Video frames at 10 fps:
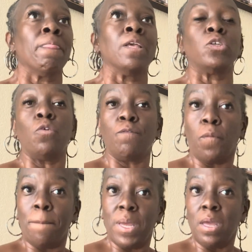So for
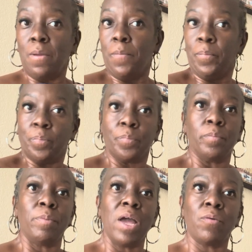me,
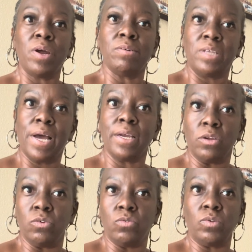back when I was
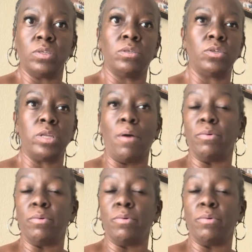diagnosed, that